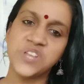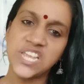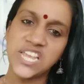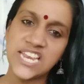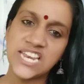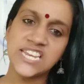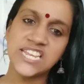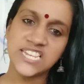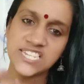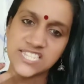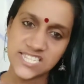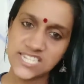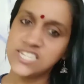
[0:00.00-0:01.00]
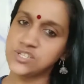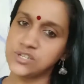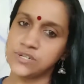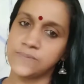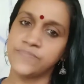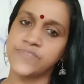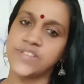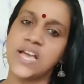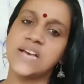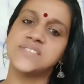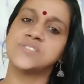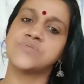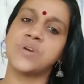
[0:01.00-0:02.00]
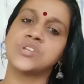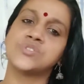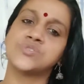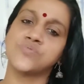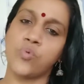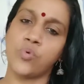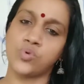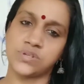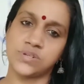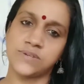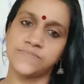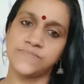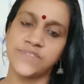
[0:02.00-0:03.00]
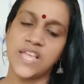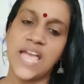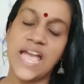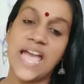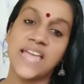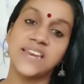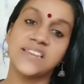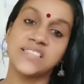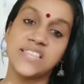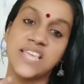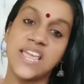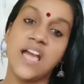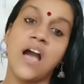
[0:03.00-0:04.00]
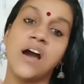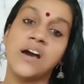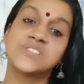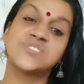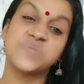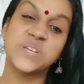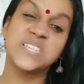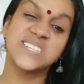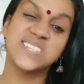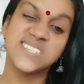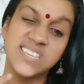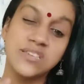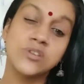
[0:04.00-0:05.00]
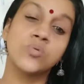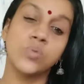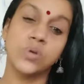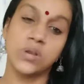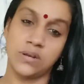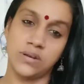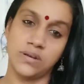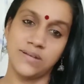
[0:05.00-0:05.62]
Indian citizen has a right to vote, and they are treated equal